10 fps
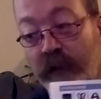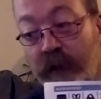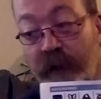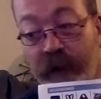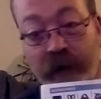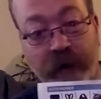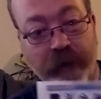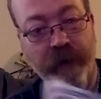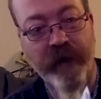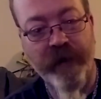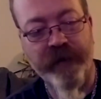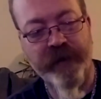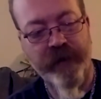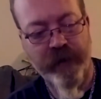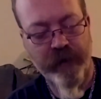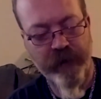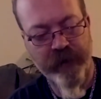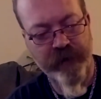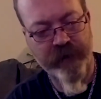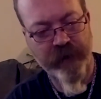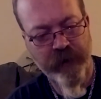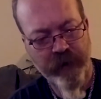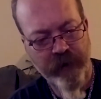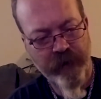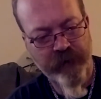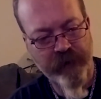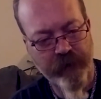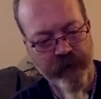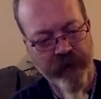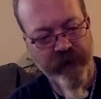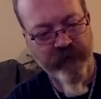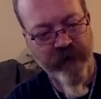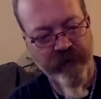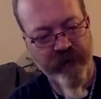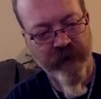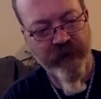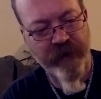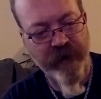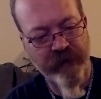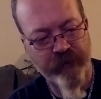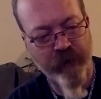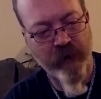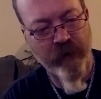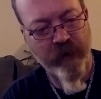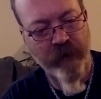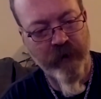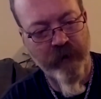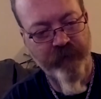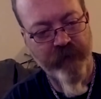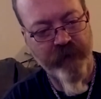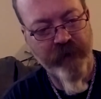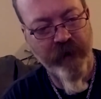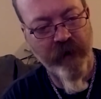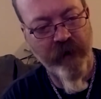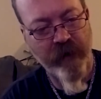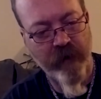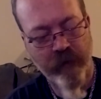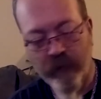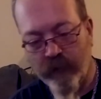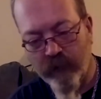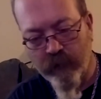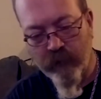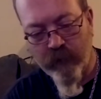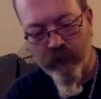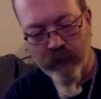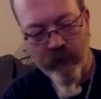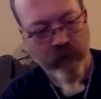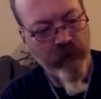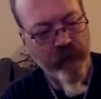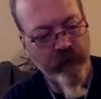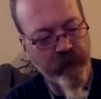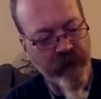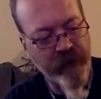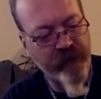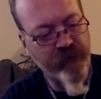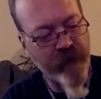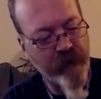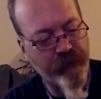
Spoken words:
an itemized list. So it has that thing that is part of the either the head strap